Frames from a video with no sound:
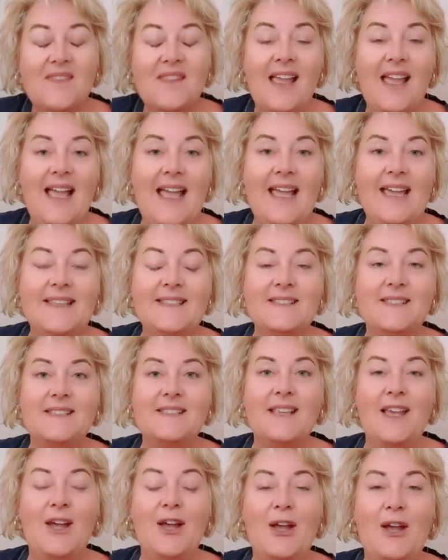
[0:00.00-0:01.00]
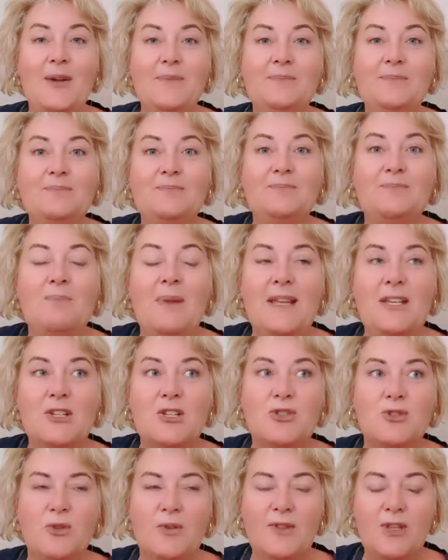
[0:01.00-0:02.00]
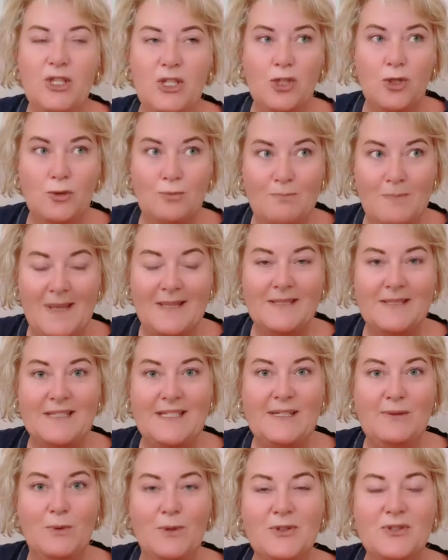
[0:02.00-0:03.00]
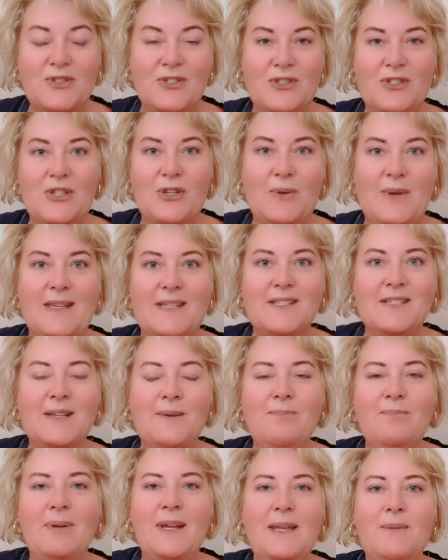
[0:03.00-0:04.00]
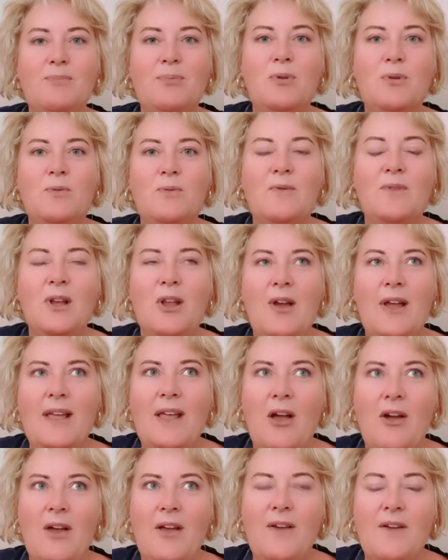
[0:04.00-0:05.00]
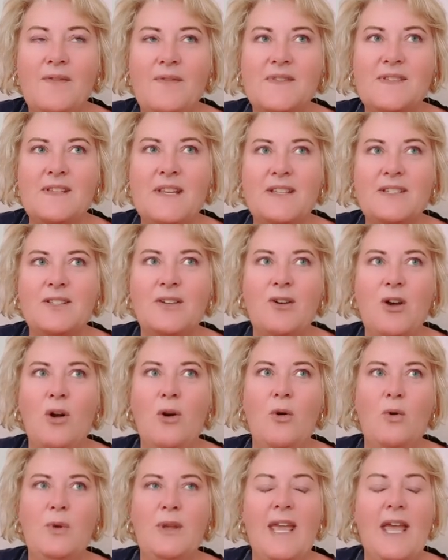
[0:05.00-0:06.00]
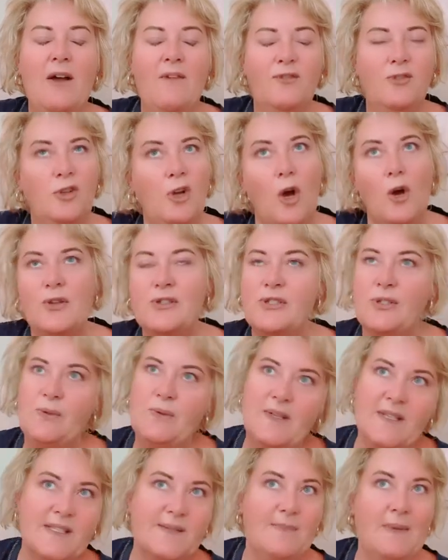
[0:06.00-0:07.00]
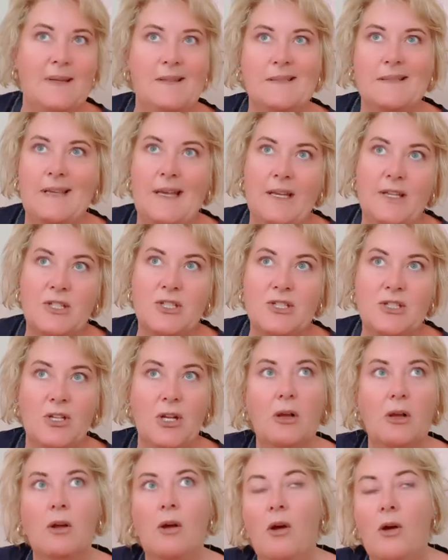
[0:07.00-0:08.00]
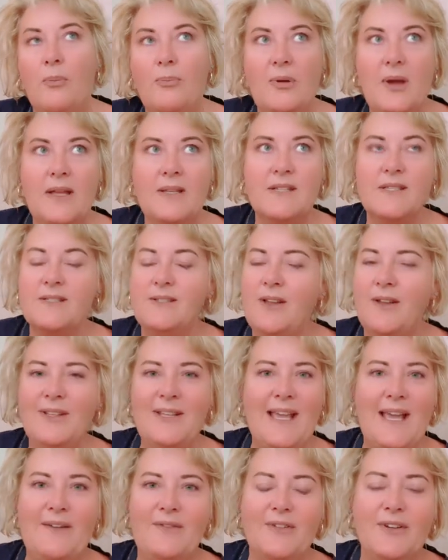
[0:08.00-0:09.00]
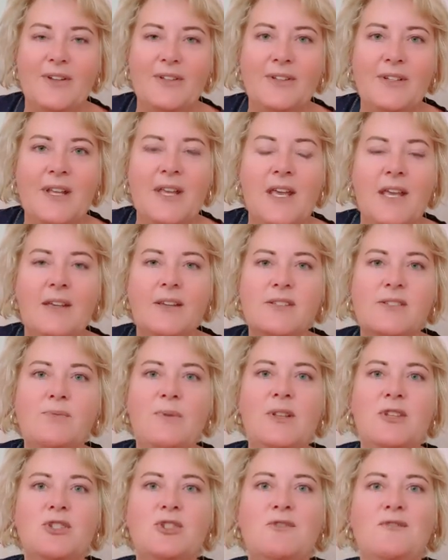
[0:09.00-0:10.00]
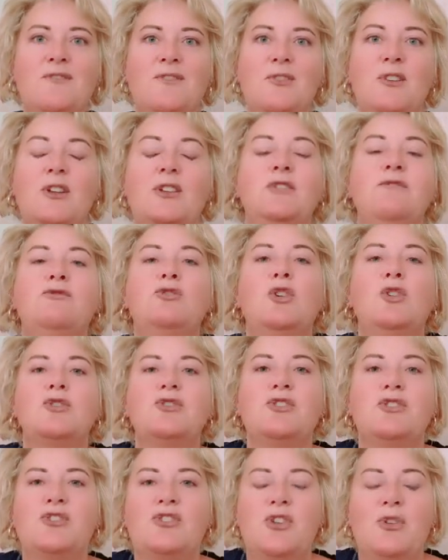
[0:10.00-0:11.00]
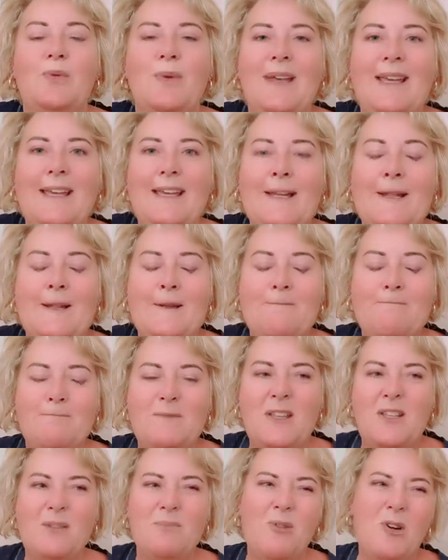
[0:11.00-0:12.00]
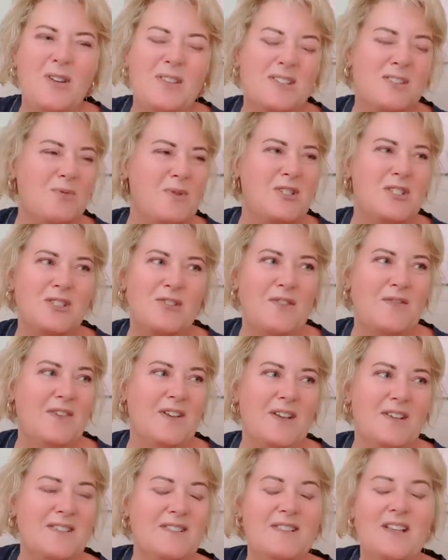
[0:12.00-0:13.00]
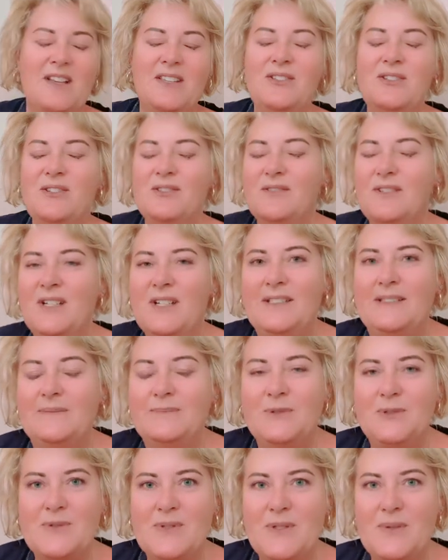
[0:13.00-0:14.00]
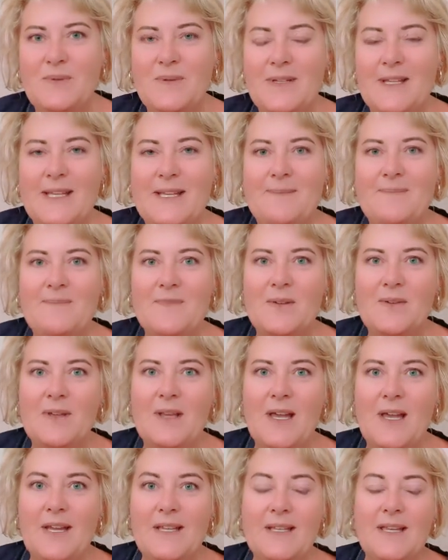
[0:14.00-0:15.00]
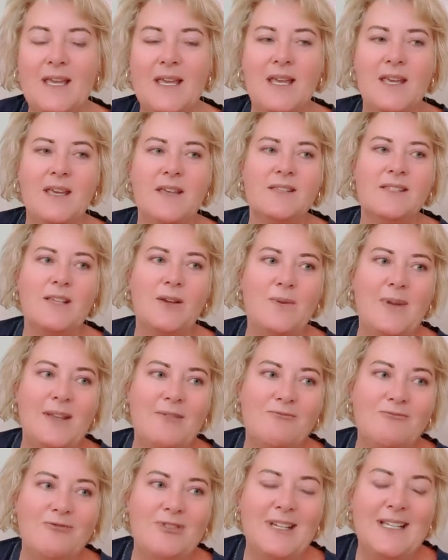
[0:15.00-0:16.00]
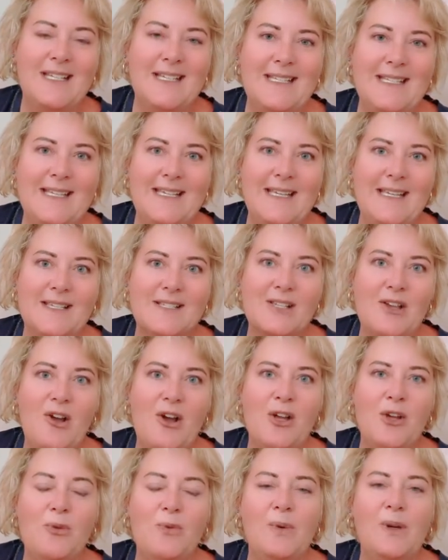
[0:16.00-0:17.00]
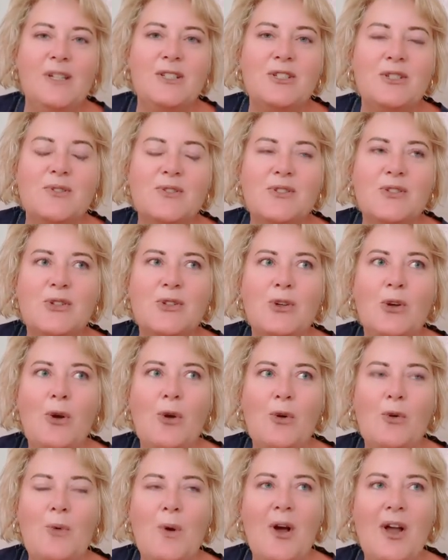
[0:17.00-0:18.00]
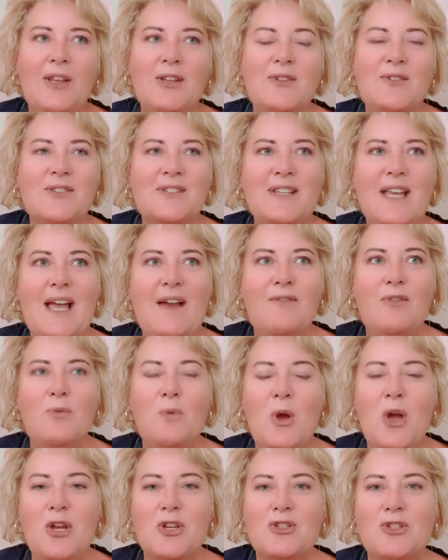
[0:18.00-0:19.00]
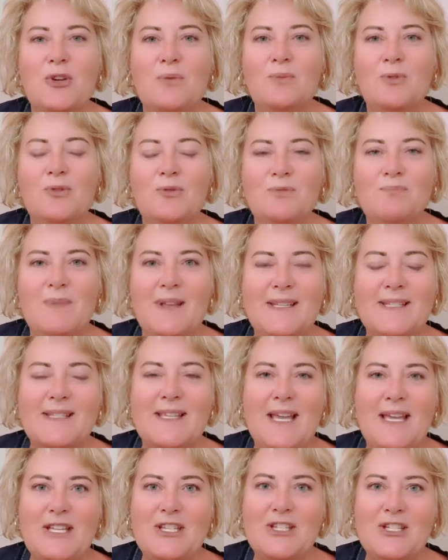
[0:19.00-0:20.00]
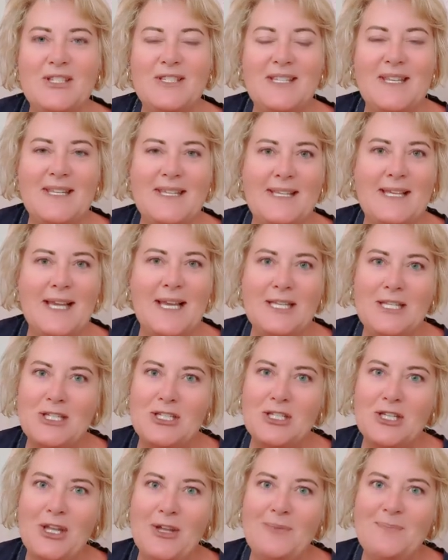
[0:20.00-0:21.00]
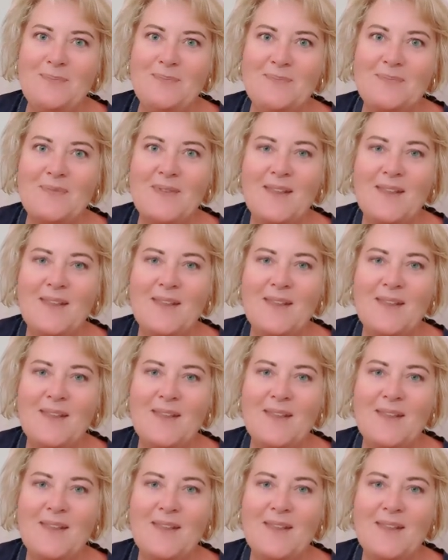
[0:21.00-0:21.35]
And make sure that you mentally want to do it. Some people like have said, oh, yeah, I've got to do this meditation. got to practice. No, you haven't. Because once you feel like you've got to do it, then your mind switches off and goes, no, you're all right. I'm not doing it. Okay. So it really is. I used to have a workshop called Meditation Dedication.